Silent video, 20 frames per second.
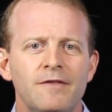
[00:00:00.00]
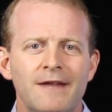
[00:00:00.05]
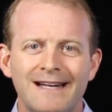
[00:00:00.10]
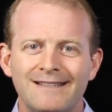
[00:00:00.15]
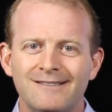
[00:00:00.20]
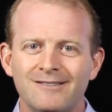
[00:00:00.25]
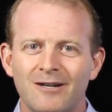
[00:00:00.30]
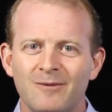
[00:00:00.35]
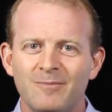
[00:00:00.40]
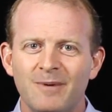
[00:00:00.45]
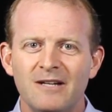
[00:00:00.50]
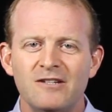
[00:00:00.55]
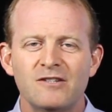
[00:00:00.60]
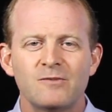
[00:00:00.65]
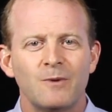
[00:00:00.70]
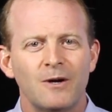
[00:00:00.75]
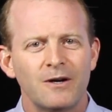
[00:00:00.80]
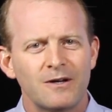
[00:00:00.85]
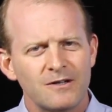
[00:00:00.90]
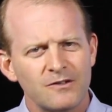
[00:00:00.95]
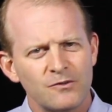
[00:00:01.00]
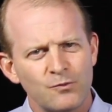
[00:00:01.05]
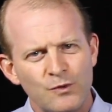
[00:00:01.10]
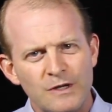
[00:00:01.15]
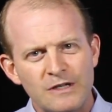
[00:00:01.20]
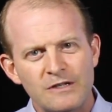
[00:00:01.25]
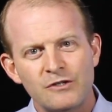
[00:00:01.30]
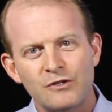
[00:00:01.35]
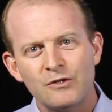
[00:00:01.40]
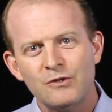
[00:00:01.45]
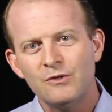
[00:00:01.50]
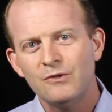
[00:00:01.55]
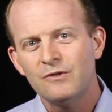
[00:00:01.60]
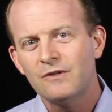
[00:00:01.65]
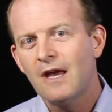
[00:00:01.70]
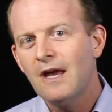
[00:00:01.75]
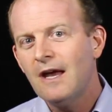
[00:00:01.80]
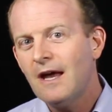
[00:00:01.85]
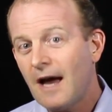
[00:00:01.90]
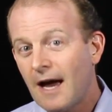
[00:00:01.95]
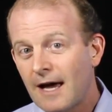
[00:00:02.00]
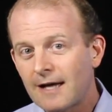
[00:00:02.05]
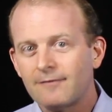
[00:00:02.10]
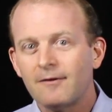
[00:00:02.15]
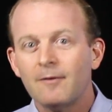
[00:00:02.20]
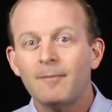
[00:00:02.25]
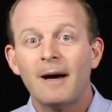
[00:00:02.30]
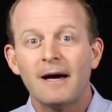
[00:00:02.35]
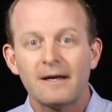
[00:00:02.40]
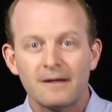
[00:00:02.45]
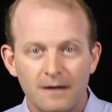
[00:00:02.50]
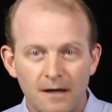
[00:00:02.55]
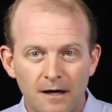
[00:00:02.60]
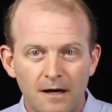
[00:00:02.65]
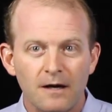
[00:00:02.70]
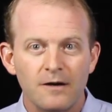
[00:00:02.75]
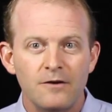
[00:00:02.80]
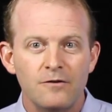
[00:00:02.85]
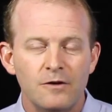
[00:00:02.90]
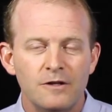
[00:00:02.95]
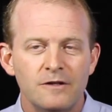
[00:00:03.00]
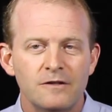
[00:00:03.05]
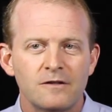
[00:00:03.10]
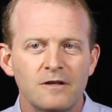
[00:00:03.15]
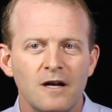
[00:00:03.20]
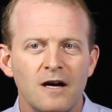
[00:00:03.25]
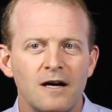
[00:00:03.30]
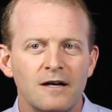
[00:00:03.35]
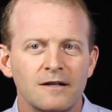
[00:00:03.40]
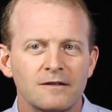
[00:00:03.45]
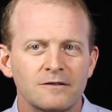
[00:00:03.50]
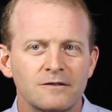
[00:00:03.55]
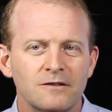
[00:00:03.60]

That's our benchmark because we choose out of about 100 stocks.